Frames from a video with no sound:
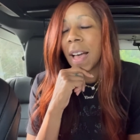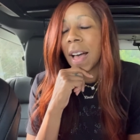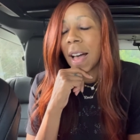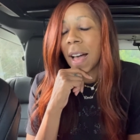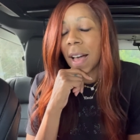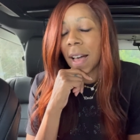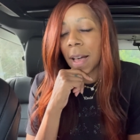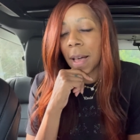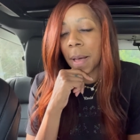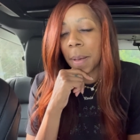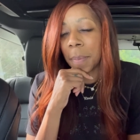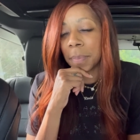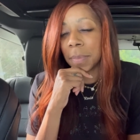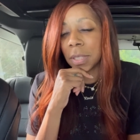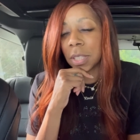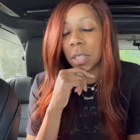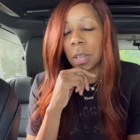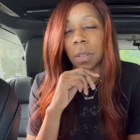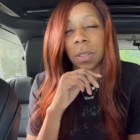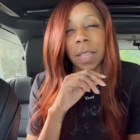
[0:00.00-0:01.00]
Um,
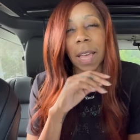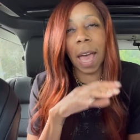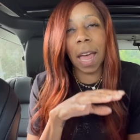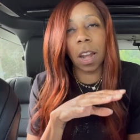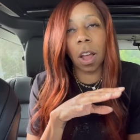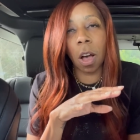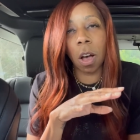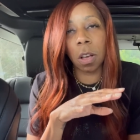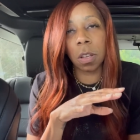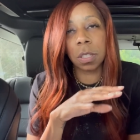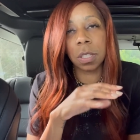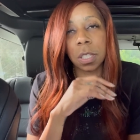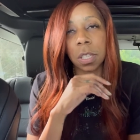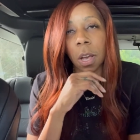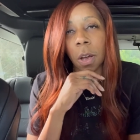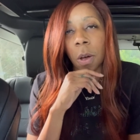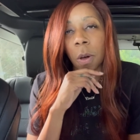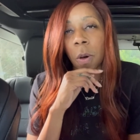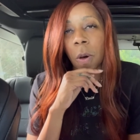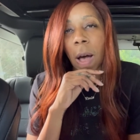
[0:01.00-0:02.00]
so that
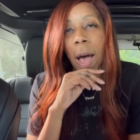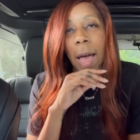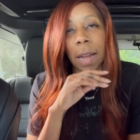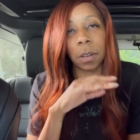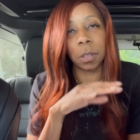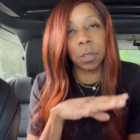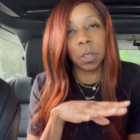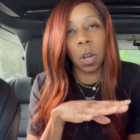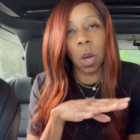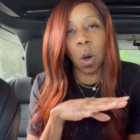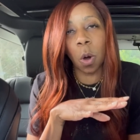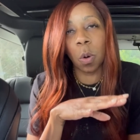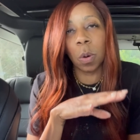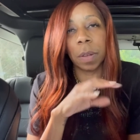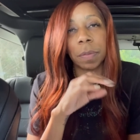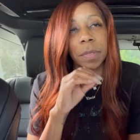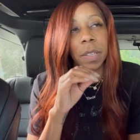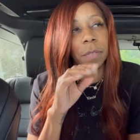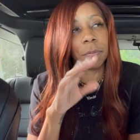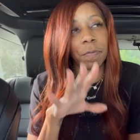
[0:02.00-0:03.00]
also, I don't know
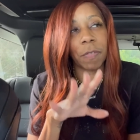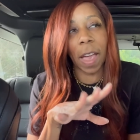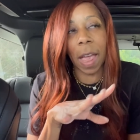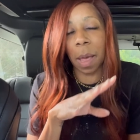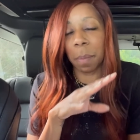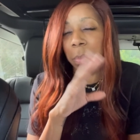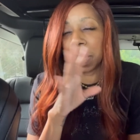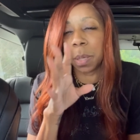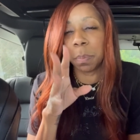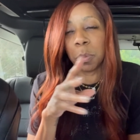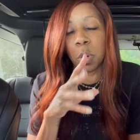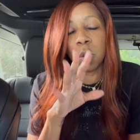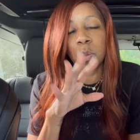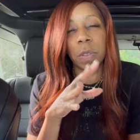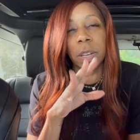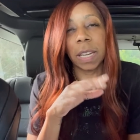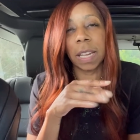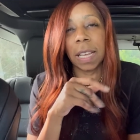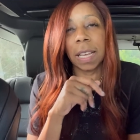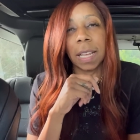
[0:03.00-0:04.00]
if the family
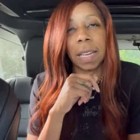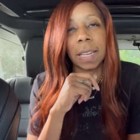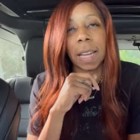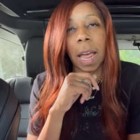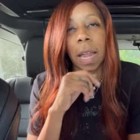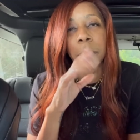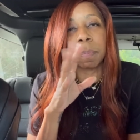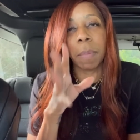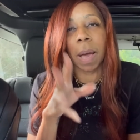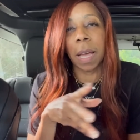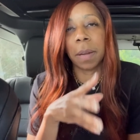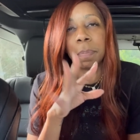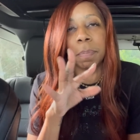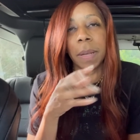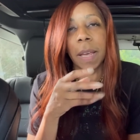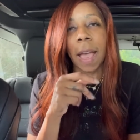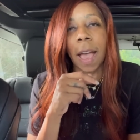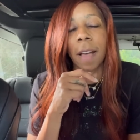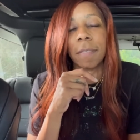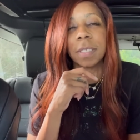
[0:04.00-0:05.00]
moving in, that might
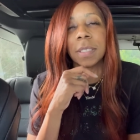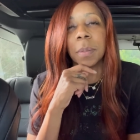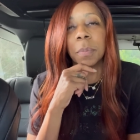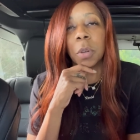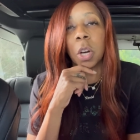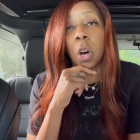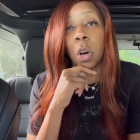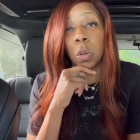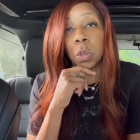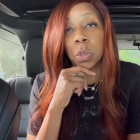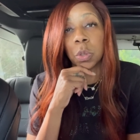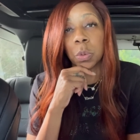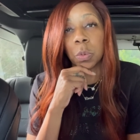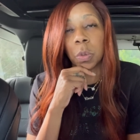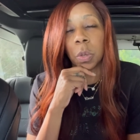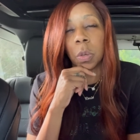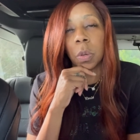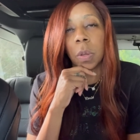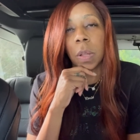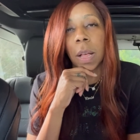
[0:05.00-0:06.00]
be, have some
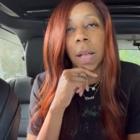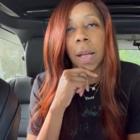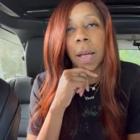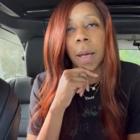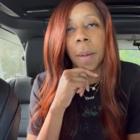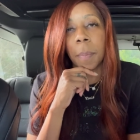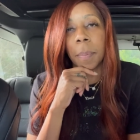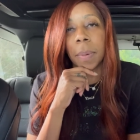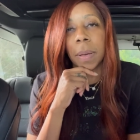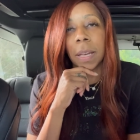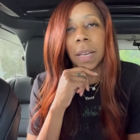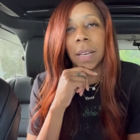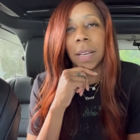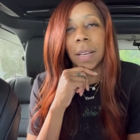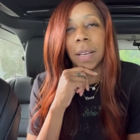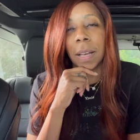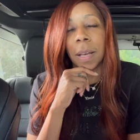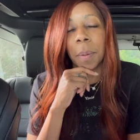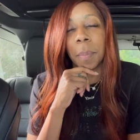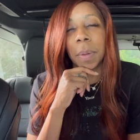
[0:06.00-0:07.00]
cultural, um,
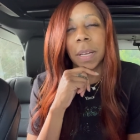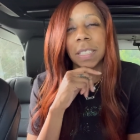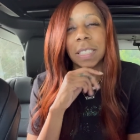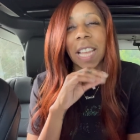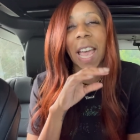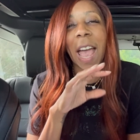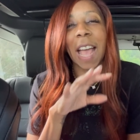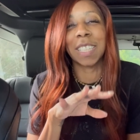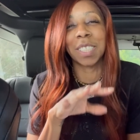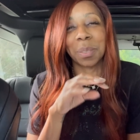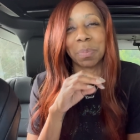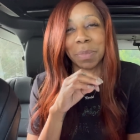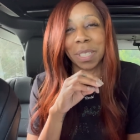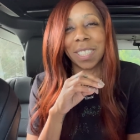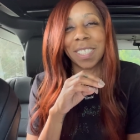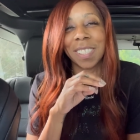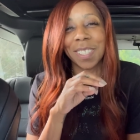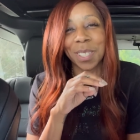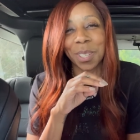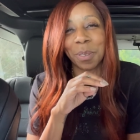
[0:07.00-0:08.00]
um,
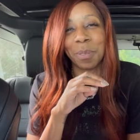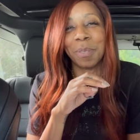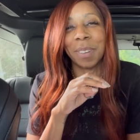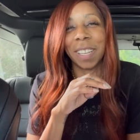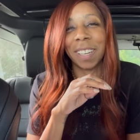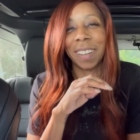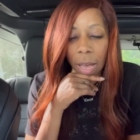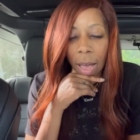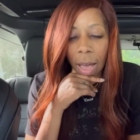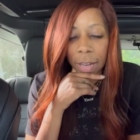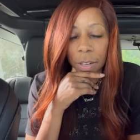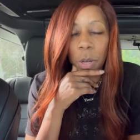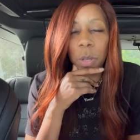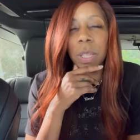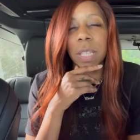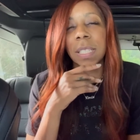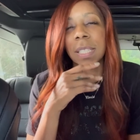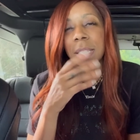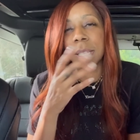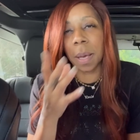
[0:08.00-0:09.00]
attachments to it. I know
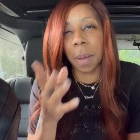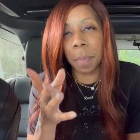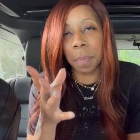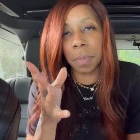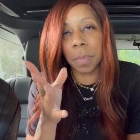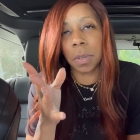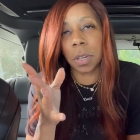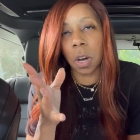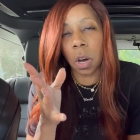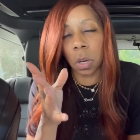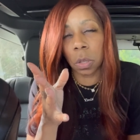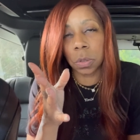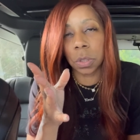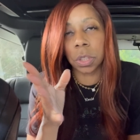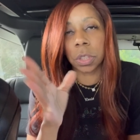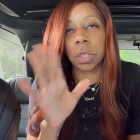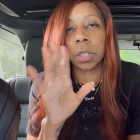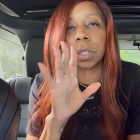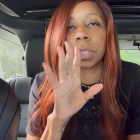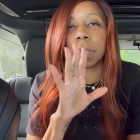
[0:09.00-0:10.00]
that some
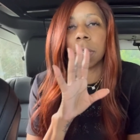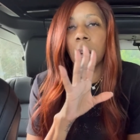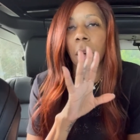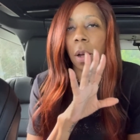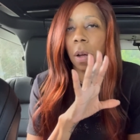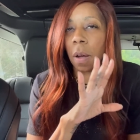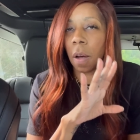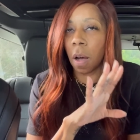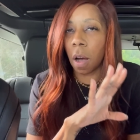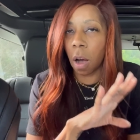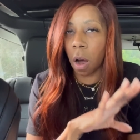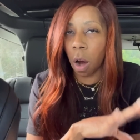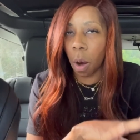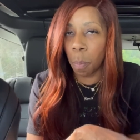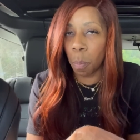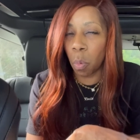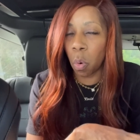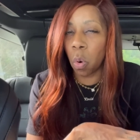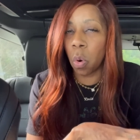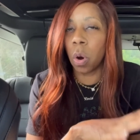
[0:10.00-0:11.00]
cultures are
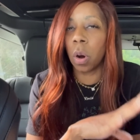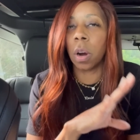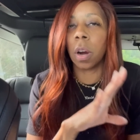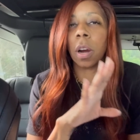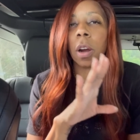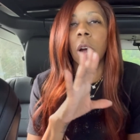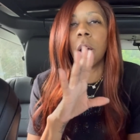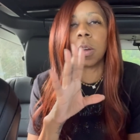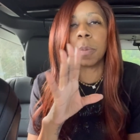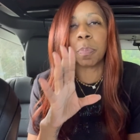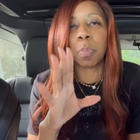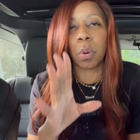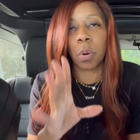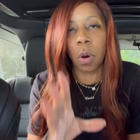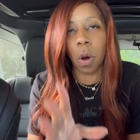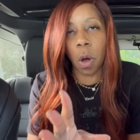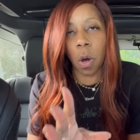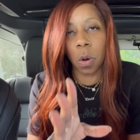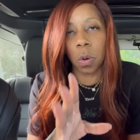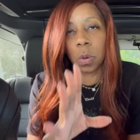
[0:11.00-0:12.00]
more
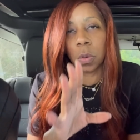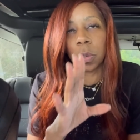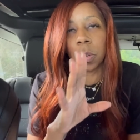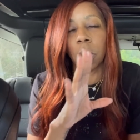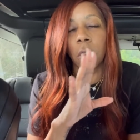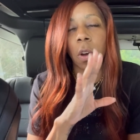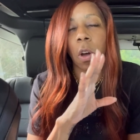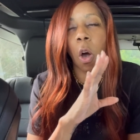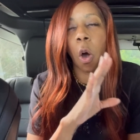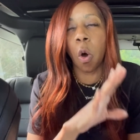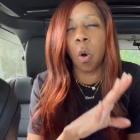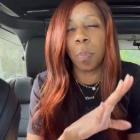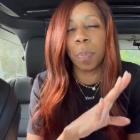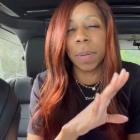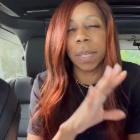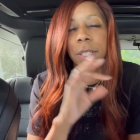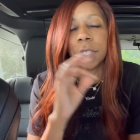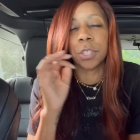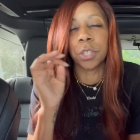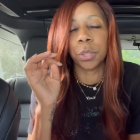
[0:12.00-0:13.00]
prone or
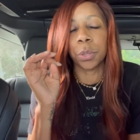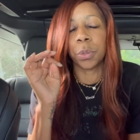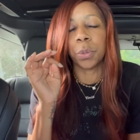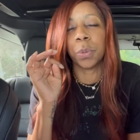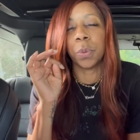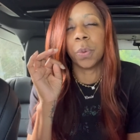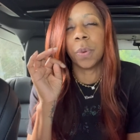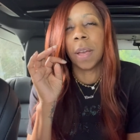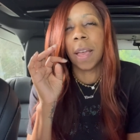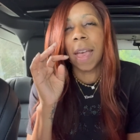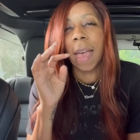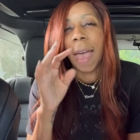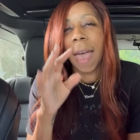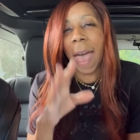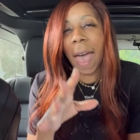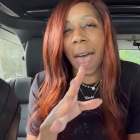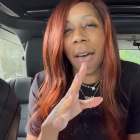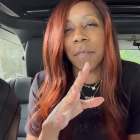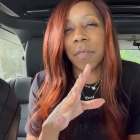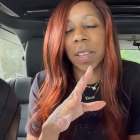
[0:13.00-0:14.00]
open to
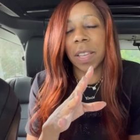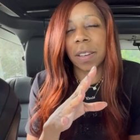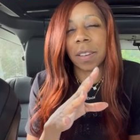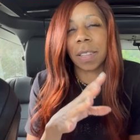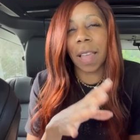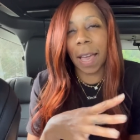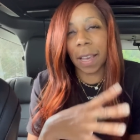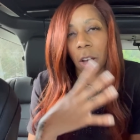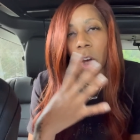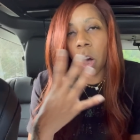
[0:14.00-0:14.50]
having like